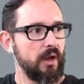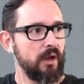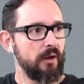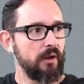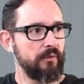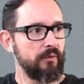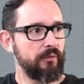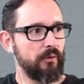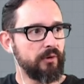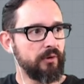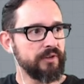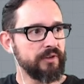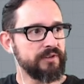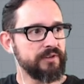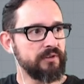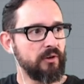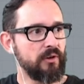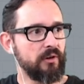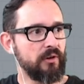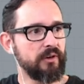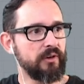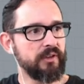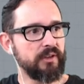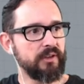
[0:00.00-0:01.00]
focus
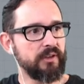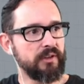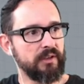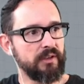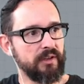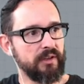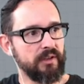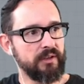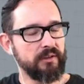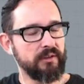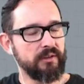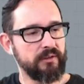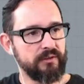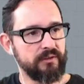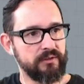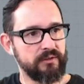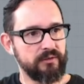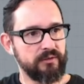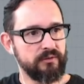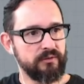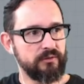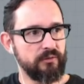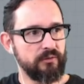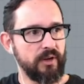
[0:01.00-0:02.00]
on and
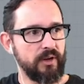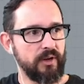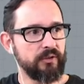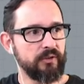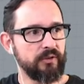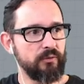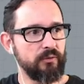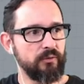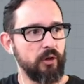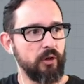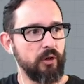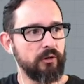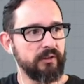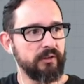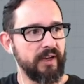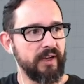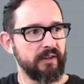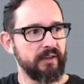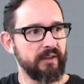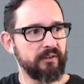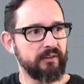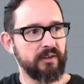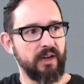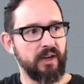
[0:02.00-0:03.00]
try to model
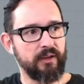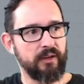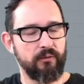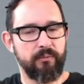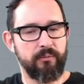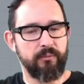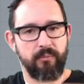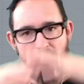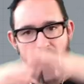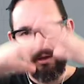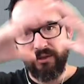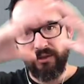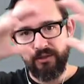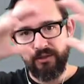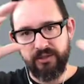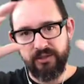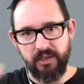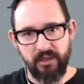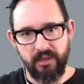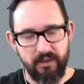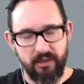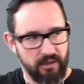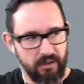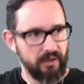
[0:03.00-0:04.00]
that kind of
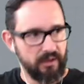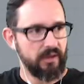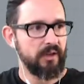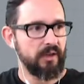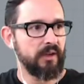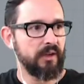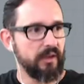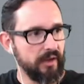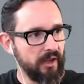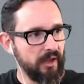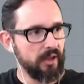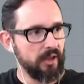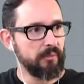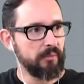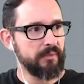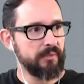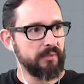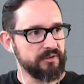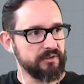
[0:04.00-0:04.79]
bulging element.